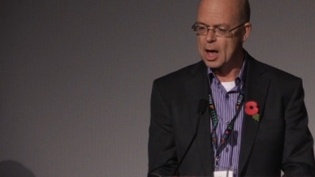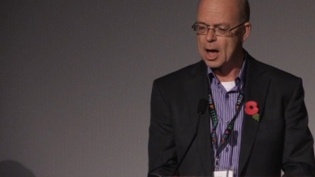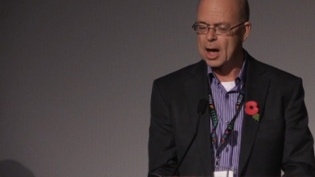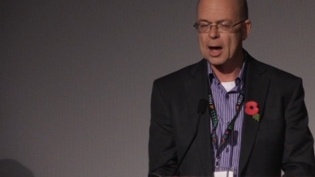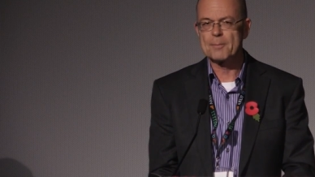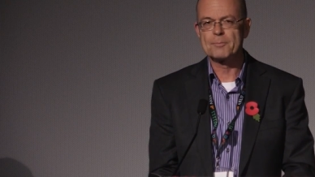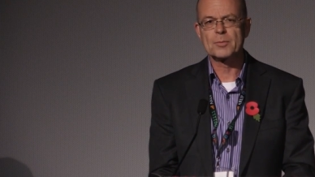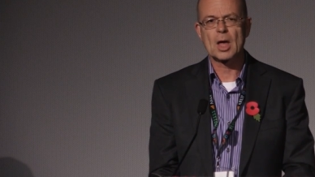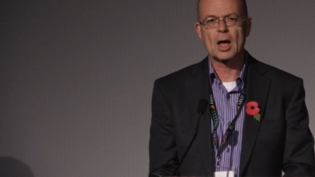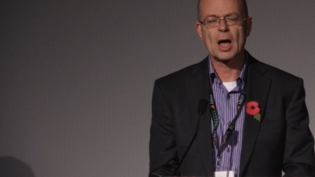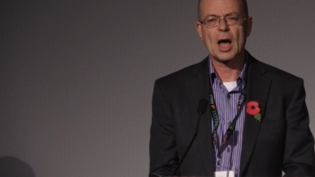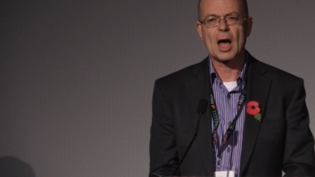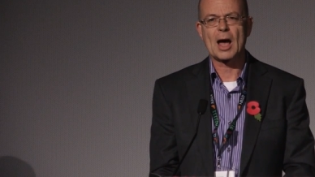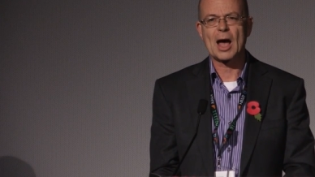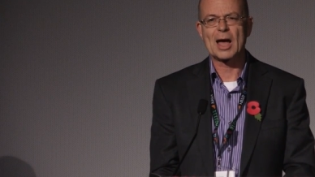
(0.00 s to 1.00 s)

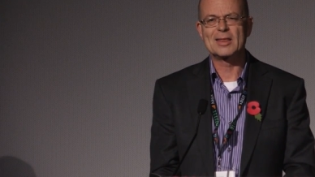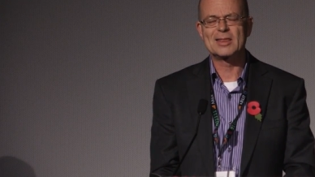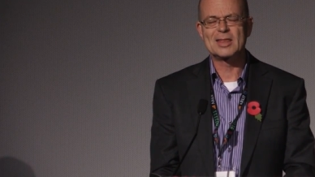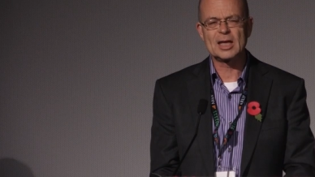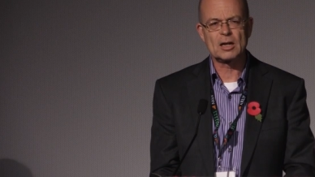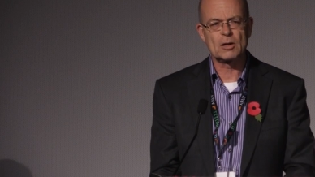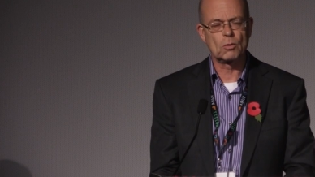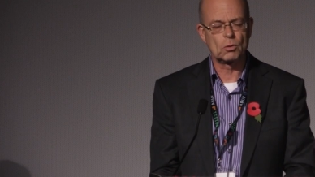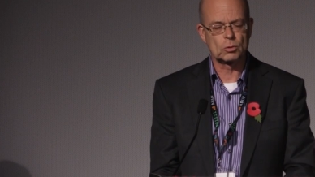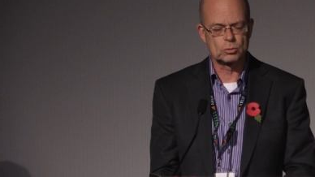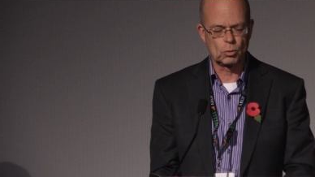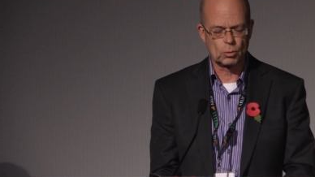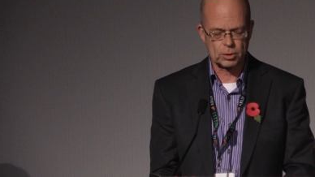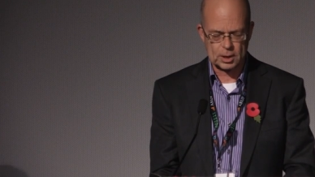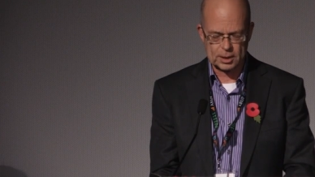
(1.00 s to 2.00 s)
I think Lord
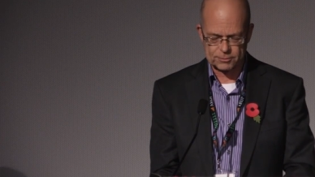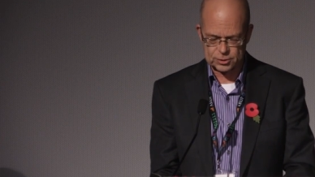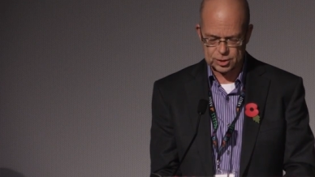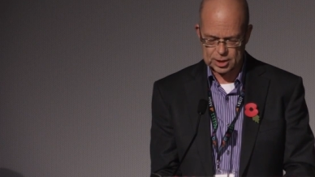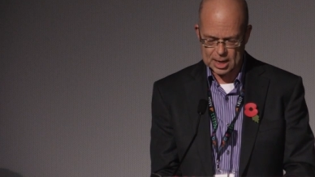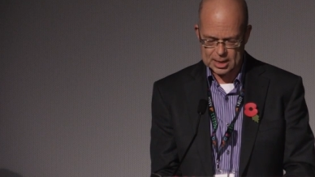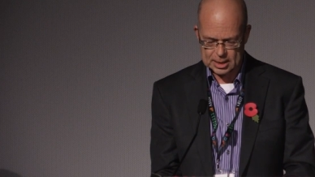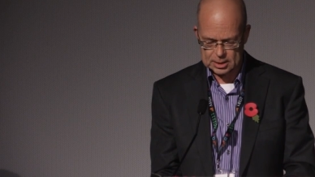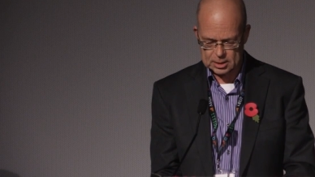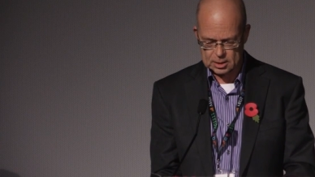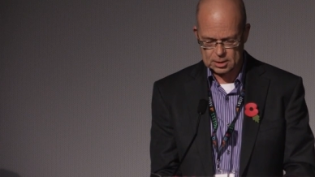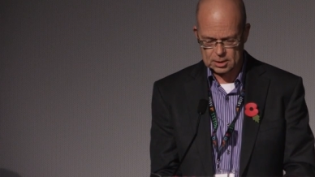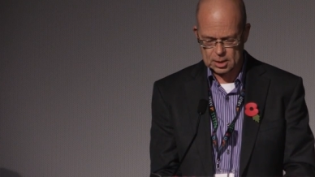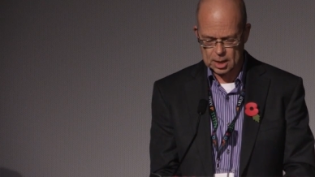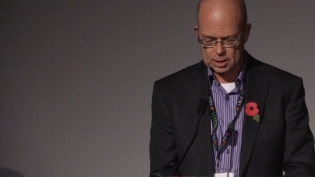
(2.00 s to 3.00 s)
Northcliffe said it
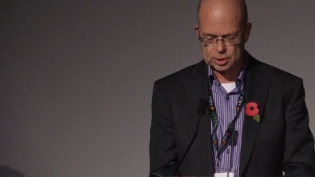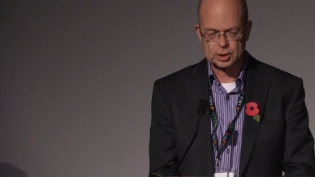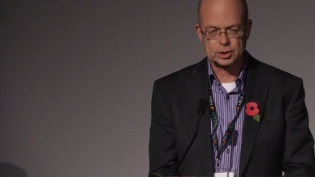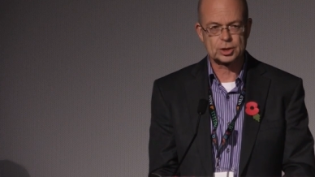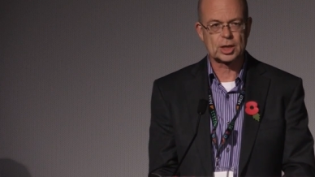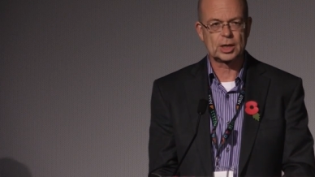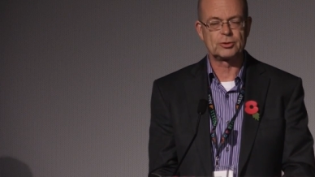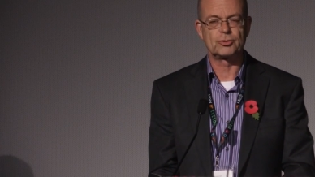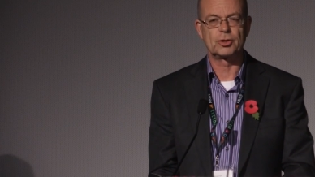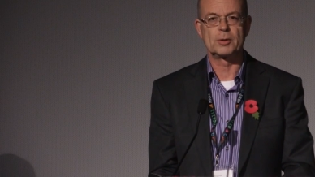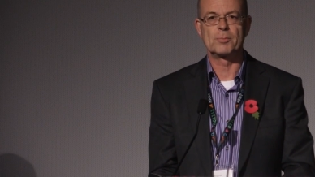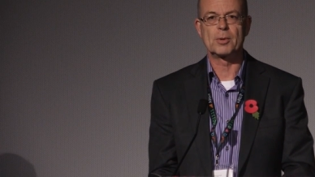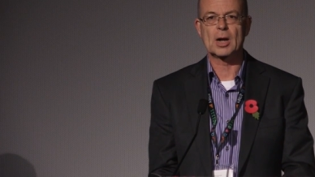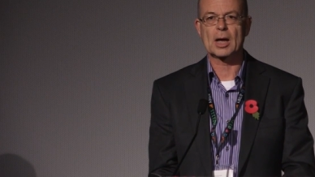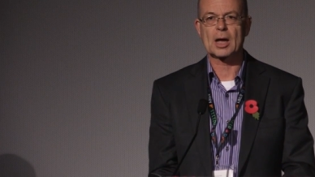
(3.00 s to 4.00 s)
in the 19th century,
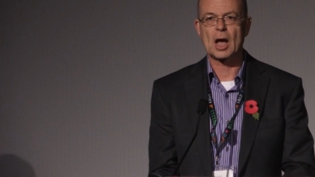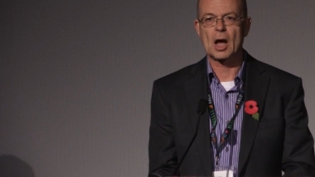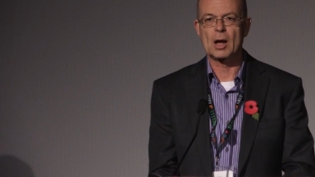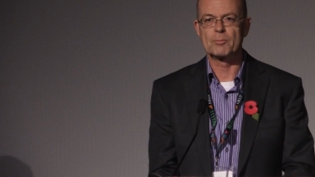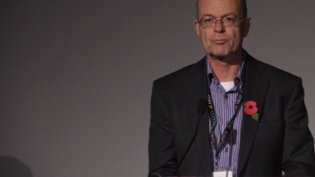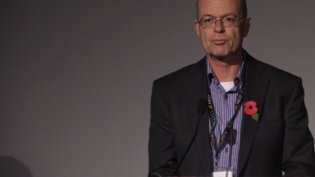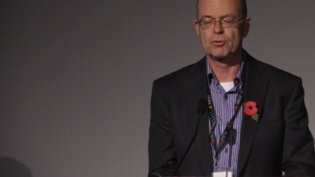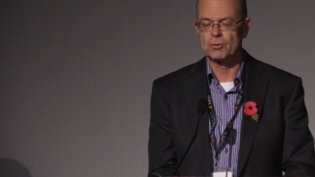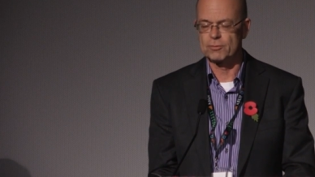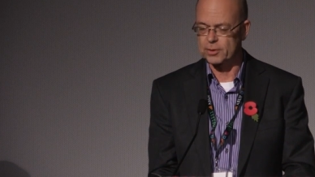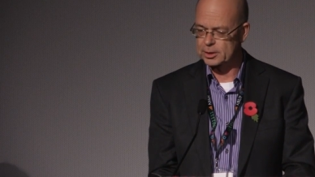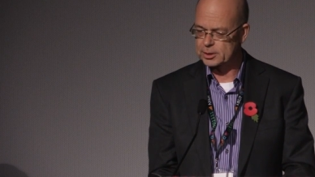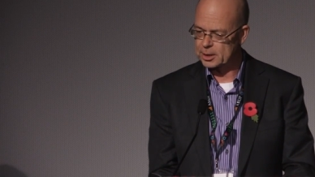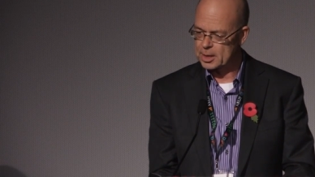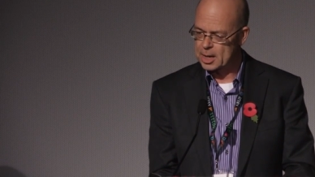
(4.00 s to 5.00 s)
but I can't prove
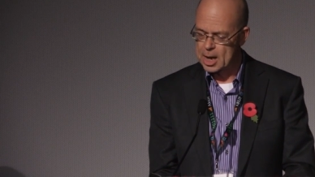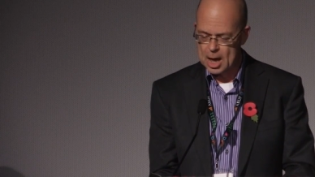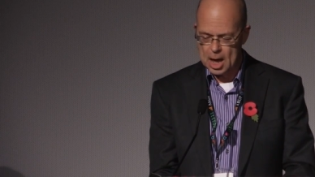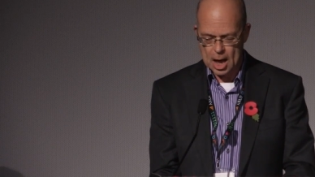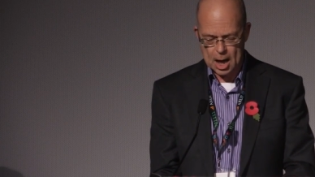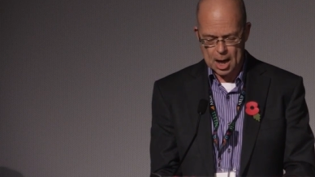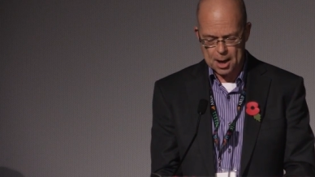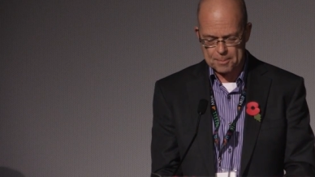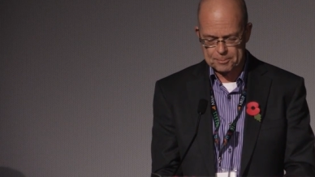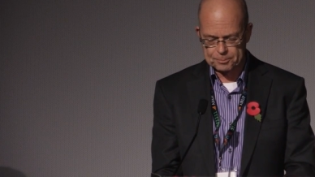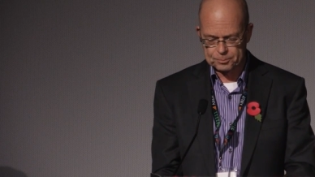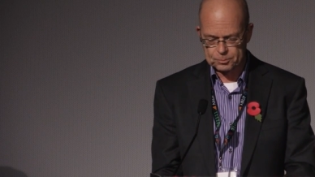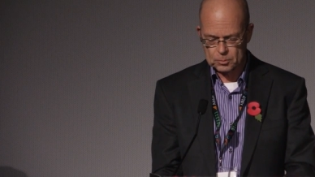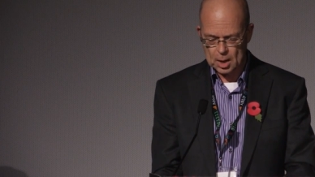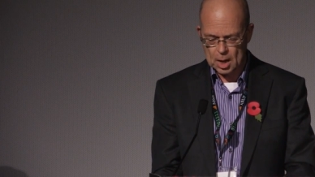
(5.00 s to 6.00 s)
it. And